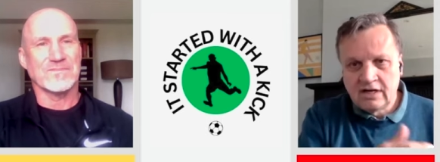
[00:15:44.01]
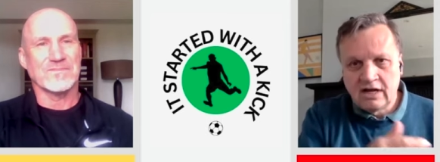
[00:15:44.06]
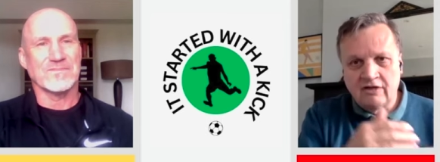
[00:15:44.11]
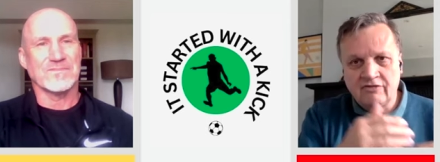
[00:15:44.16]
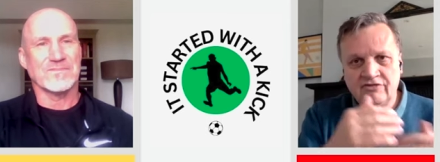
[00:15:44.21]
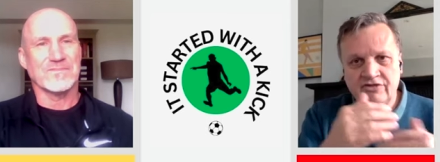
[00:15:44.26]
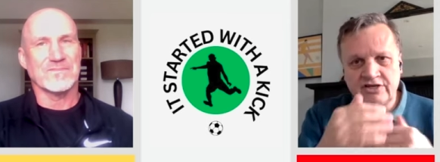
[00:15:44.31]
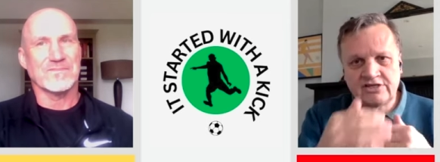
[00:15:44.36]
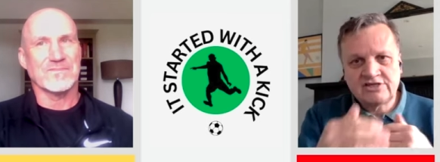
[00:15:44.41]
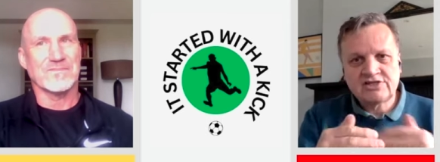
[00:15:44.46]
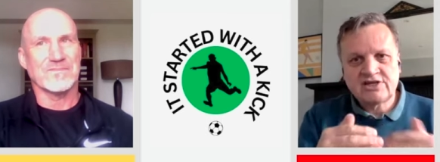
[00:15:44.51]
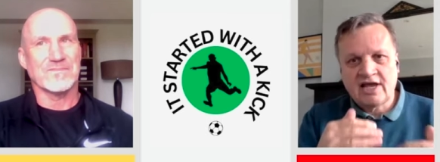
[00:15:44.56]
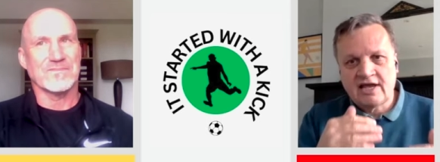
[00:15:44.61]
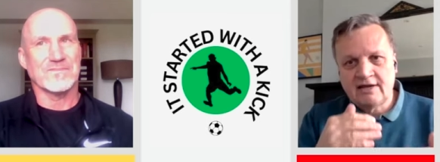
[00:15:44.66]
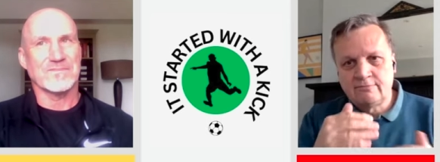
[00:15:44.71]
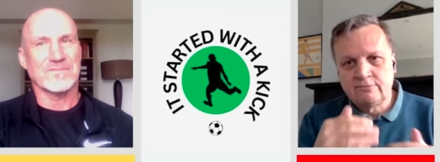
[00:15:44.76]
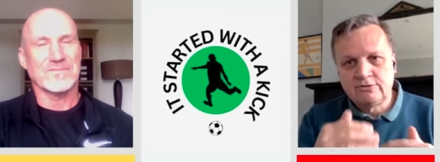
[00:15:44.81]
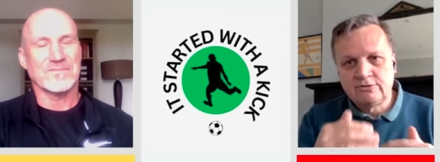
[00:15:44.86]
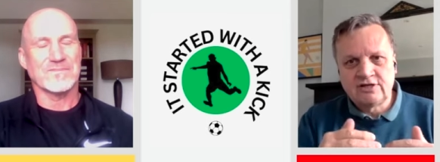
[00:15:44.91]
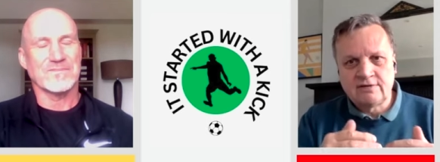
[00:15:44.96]
Speaker 1: and this
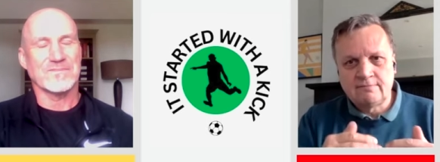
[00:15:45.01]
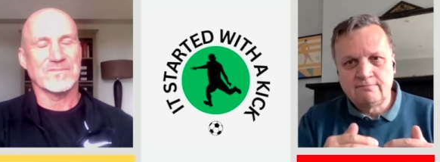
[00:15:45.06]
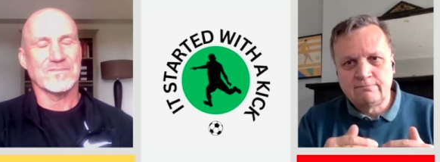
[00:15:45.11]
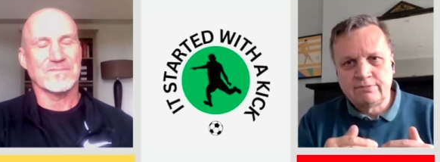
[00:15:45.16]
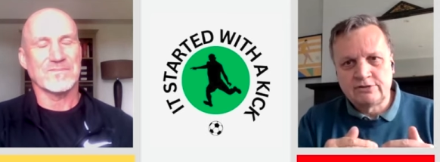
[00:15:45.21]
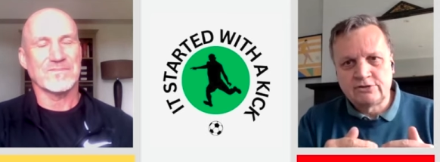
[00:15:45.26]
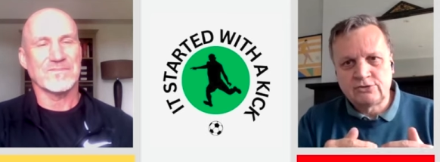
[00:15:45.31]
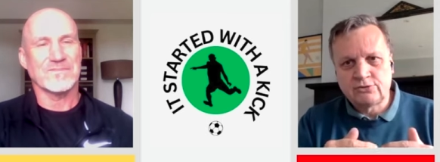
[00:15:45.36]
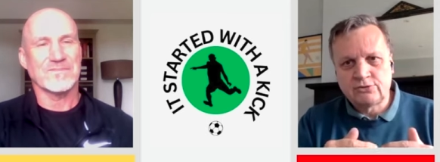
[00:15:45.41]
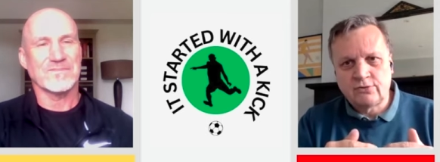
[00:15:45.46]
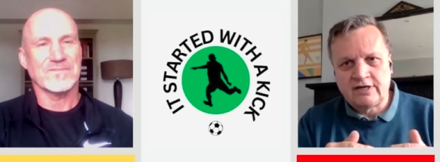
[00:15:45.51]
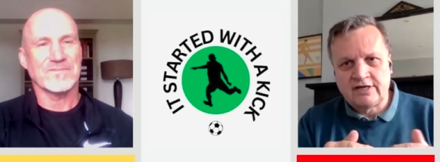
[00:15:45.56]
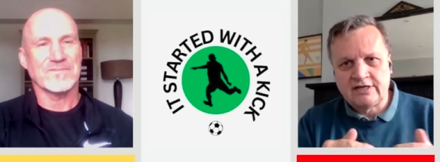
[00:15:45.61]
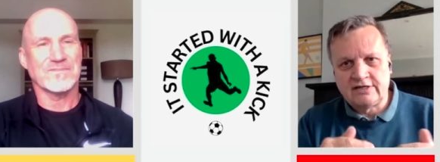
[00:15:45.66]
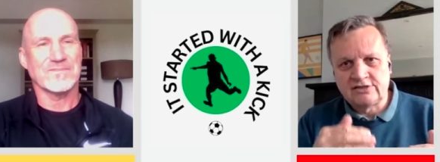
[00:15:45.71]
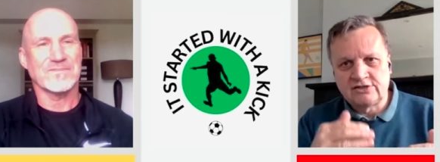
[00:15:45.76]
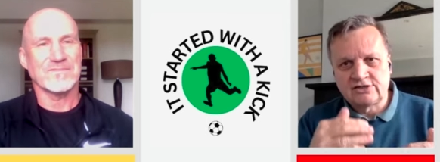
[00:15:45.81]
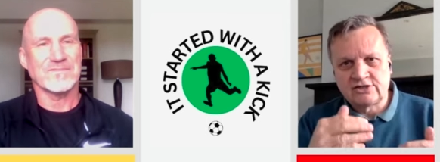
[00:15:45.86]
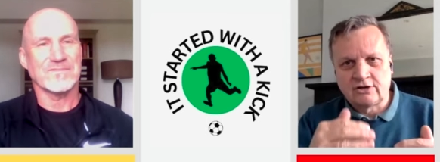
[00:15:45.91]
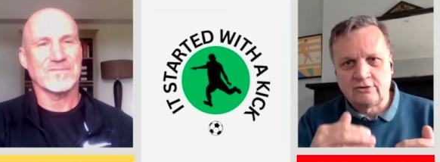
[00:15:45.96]
game was in
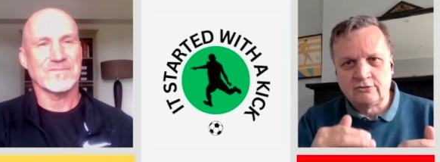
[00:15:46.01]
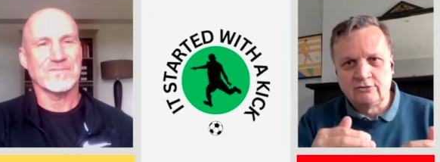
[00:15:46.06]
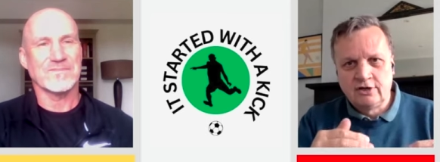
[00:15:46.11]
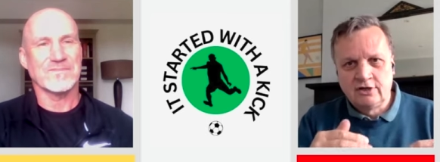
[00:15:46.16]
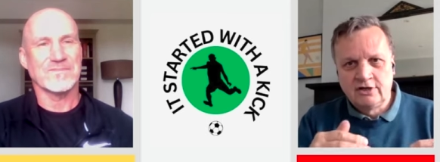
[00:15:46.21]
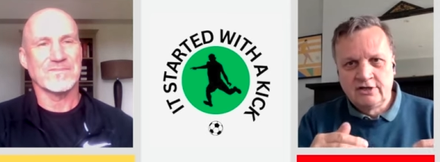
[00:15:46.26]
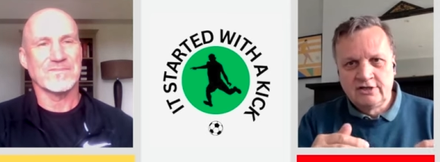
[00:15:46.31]
between. So